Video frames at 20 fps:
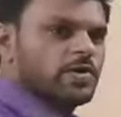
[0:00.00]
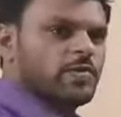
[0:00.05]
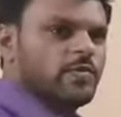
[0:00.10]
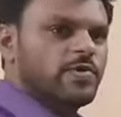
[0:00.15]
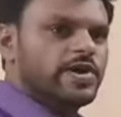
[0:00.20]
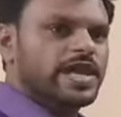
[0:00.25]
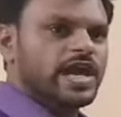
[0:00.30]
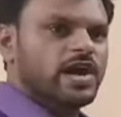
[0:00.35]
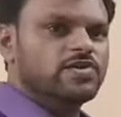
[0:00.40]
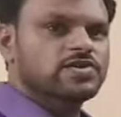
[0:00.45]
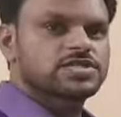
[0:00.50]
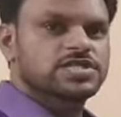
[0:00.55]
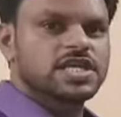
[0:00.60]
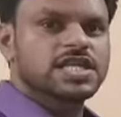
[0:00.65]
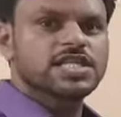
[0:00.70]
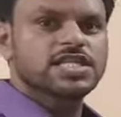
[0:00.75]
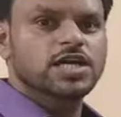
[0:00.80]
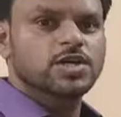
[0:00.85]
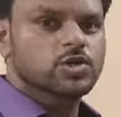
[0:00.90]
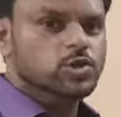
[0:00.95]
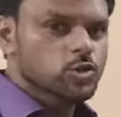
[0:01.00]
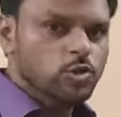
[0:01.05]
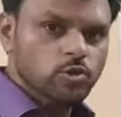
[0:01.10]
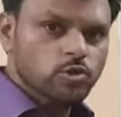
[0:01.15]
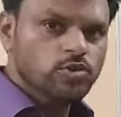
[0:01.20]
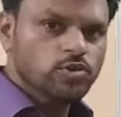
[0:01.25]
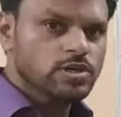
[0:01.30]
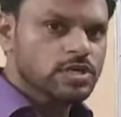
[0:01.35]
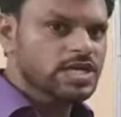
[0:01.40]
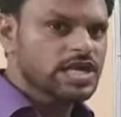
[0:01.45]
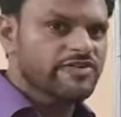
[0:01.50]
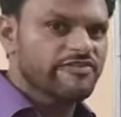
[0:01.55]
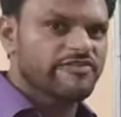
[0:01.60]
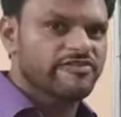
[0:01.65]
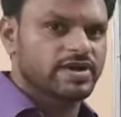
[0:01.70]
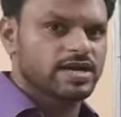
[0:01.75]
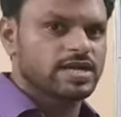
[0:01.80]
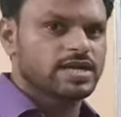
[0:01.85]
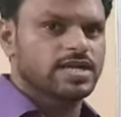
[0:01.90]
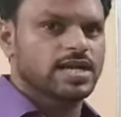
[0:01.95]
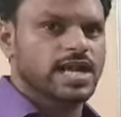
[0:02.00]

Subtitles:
we have seen the two different